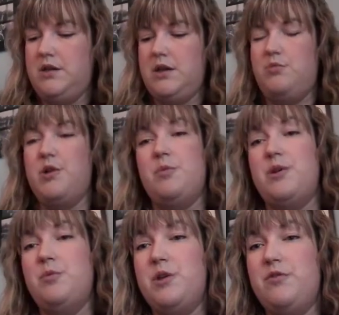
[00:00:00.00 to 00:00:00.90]
I'm
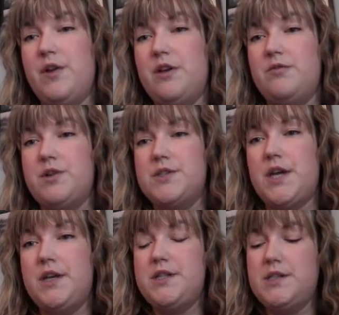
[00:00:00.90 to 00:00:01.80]
becoming a big fan of hers.
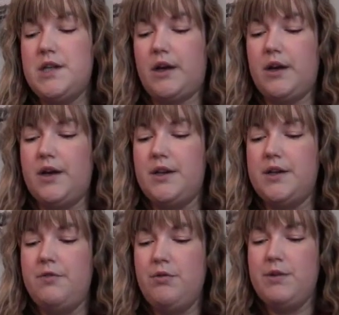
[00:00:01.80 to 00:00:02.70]
I
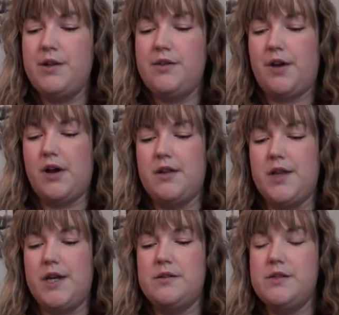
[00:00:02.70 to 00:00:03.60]
never really thought I
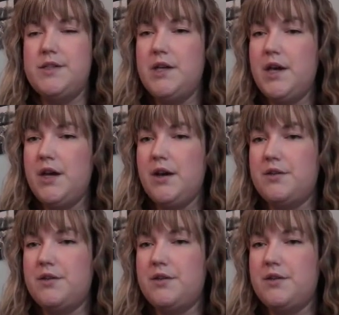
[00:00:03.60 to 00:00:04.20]
liked Lizzie Kate.